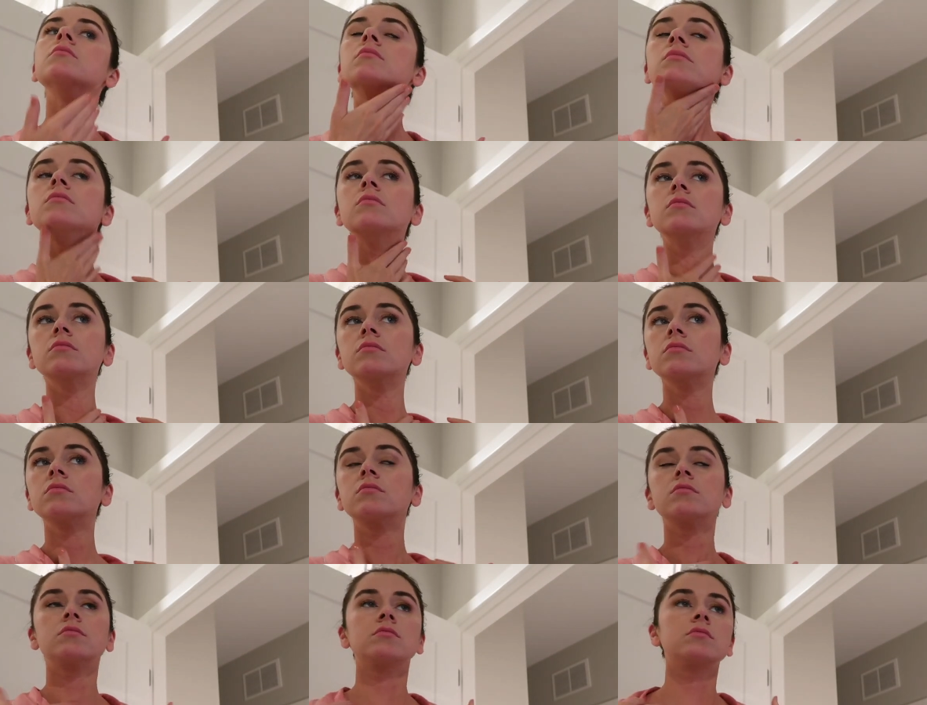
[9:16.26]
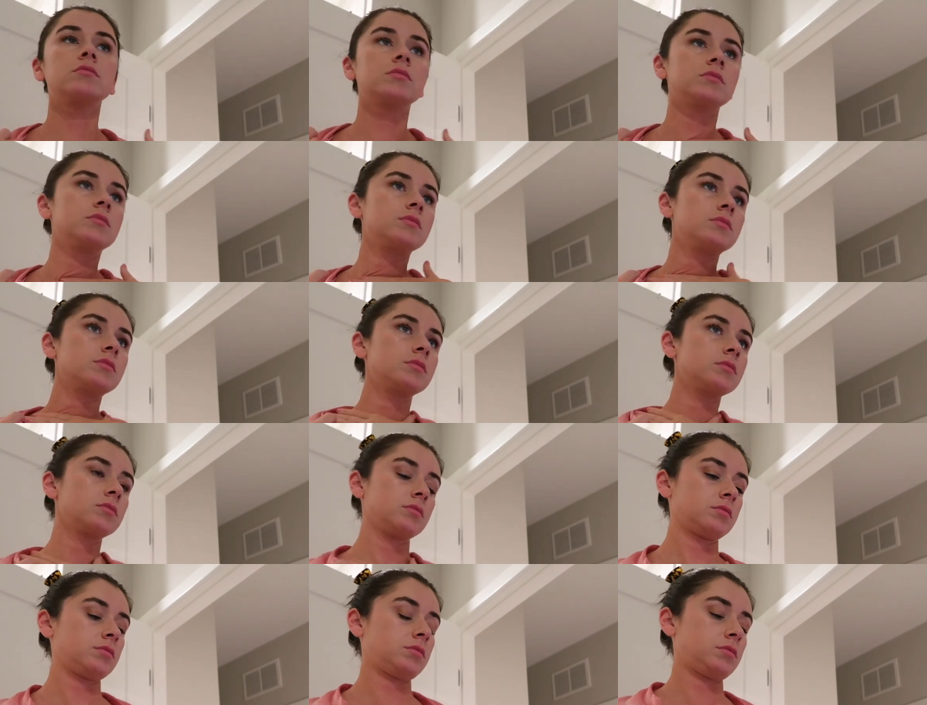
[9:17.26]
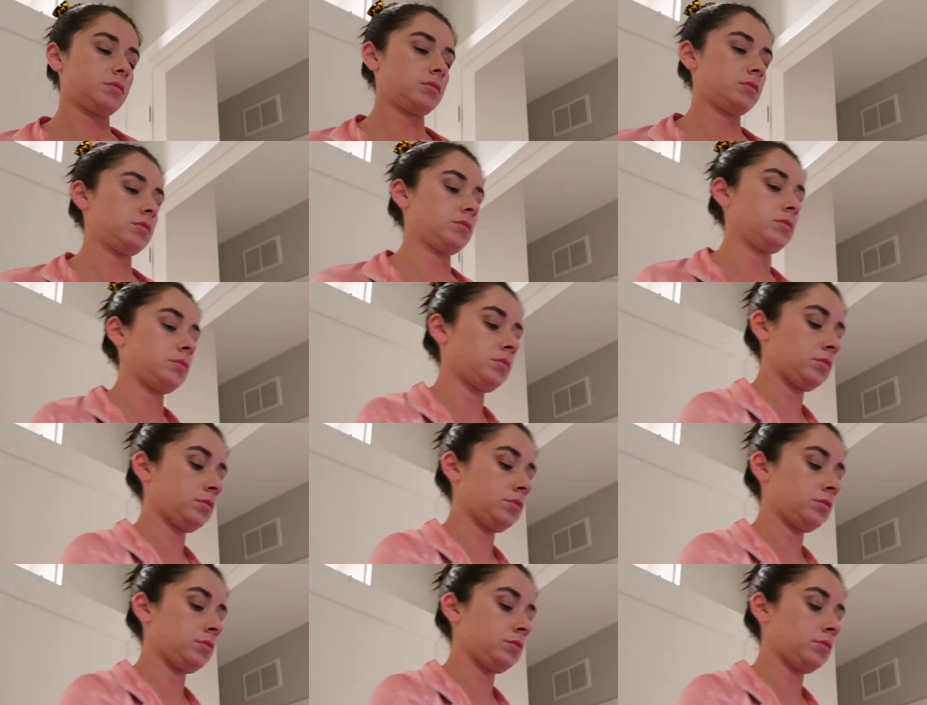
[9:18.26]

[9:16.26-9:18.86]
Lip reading: Nothing is said.